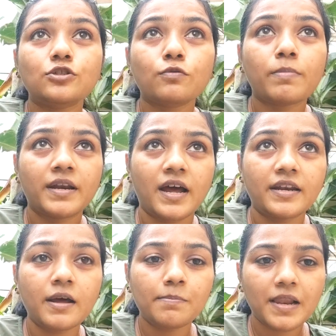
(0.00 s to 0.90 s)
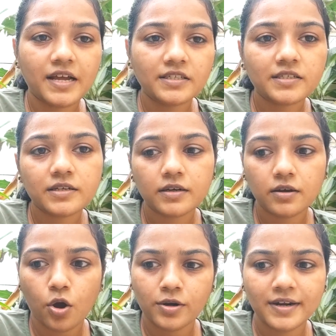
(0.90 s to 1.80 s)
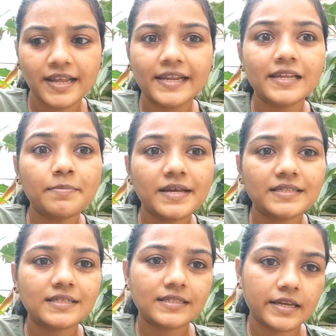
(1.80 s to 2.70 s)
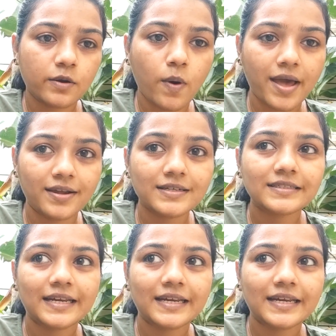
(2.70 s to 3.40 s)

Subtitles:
So banana plant on a daily basis requires